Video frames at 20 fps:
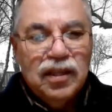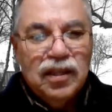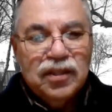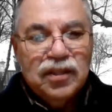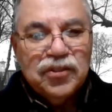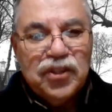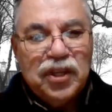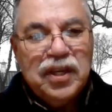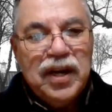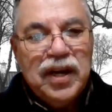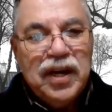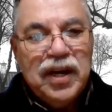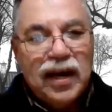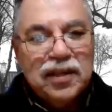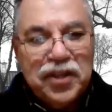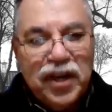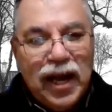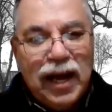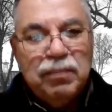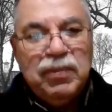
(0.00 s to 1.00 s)
She got a
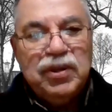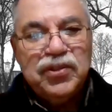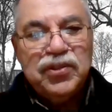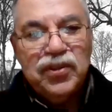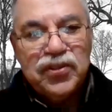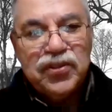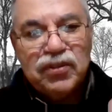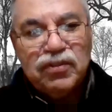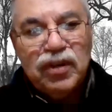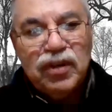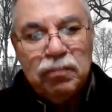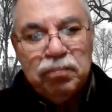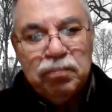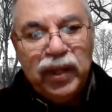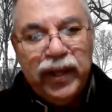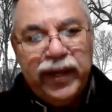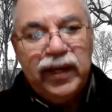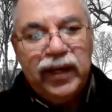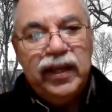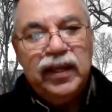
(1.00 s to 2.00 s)
job as a scrub
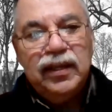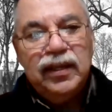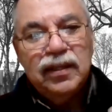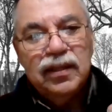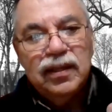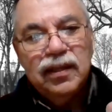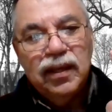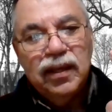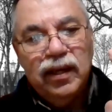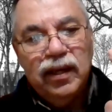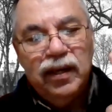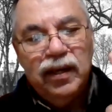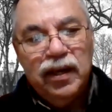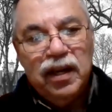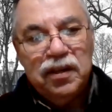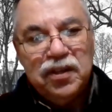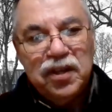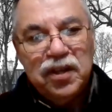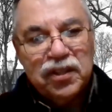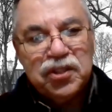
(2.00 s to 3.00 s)
lady in an
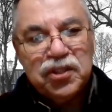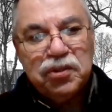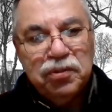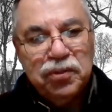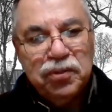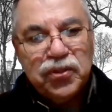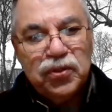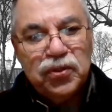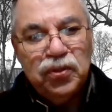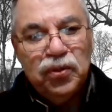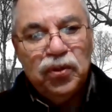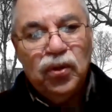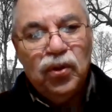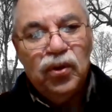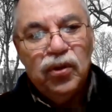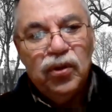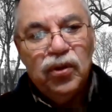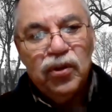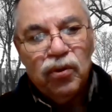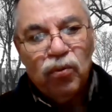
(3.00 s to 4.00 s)
industrial
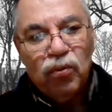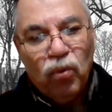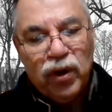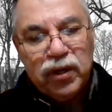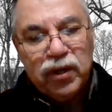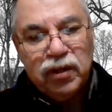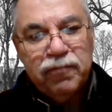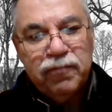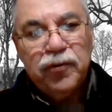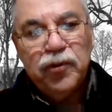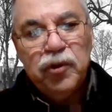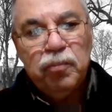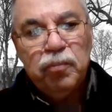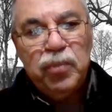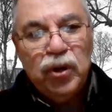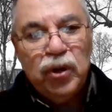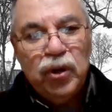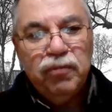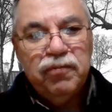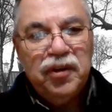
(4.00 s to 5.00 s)
school working for the
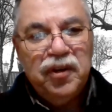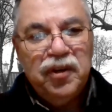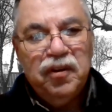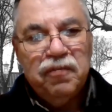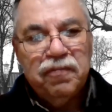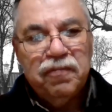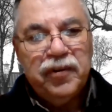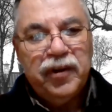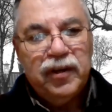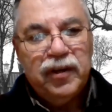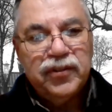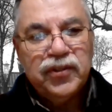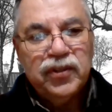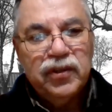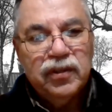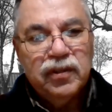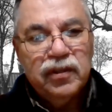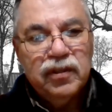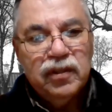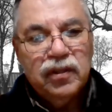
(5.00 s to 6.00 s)
Bureau of Indian Affairs,
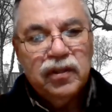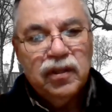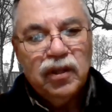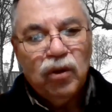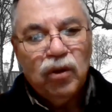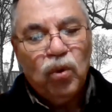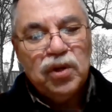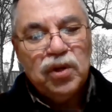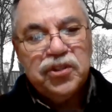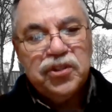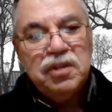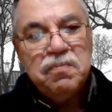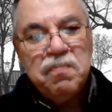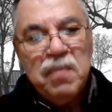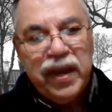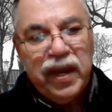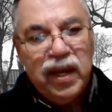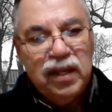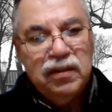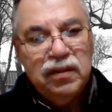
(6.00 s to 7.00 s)
where she
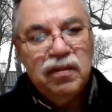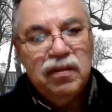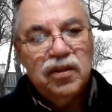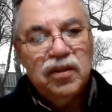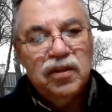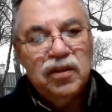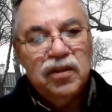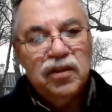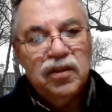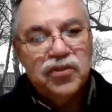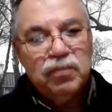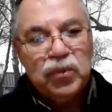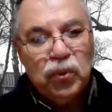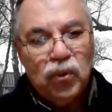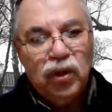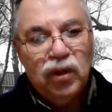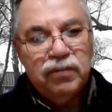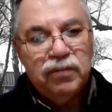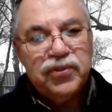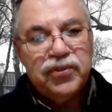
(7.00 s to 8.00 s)
made the sum
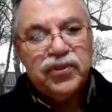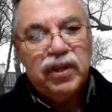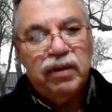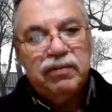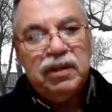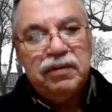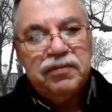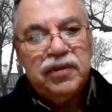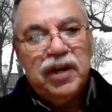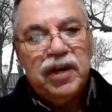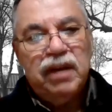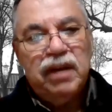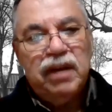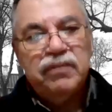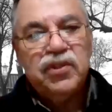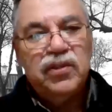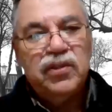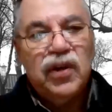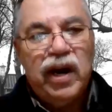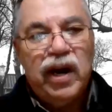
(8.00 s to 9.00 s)
total of 75
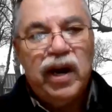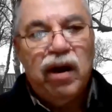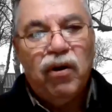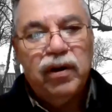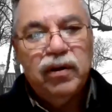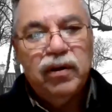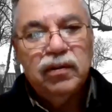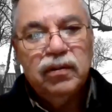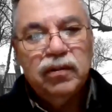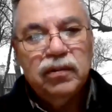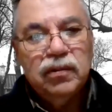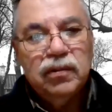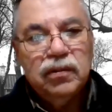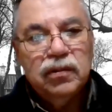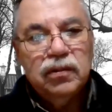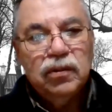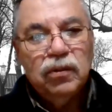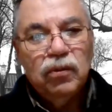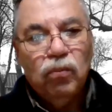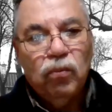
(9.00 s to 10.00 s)
cents an hour.
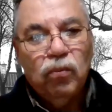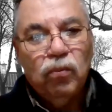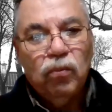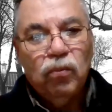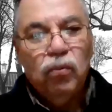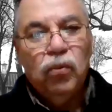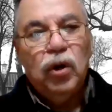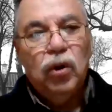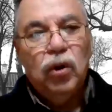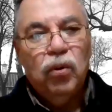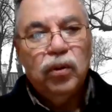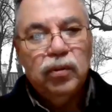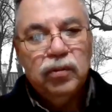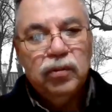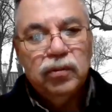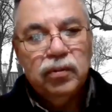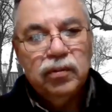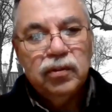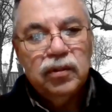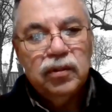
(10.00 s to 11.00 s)
Whoa.
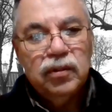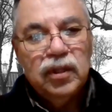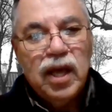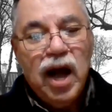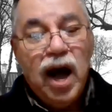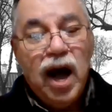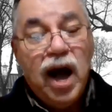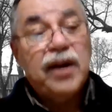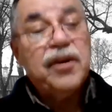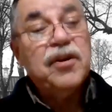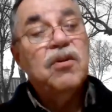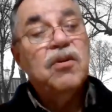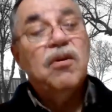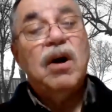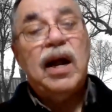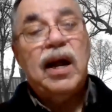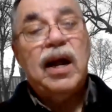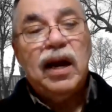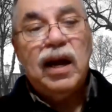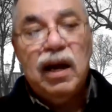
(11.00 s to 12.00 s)
I don't know
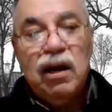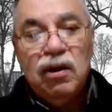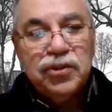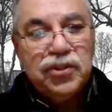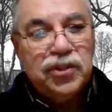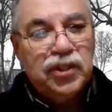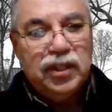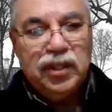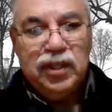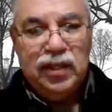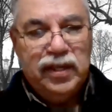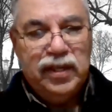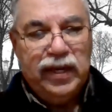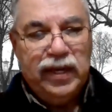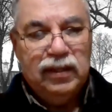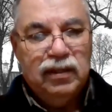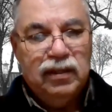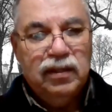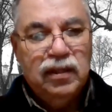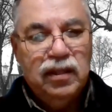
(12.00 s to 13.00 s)
how she did
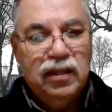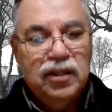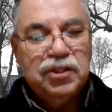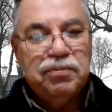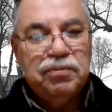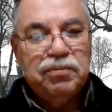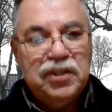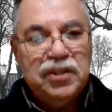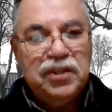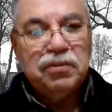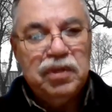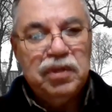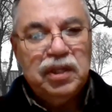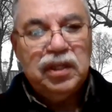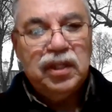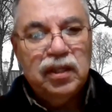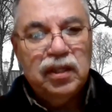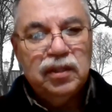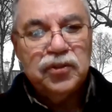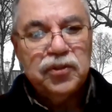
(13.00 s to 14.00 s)
that. She raised 3
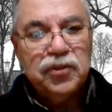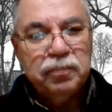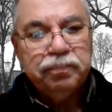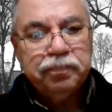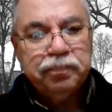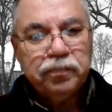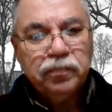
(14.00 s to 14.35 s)
kids.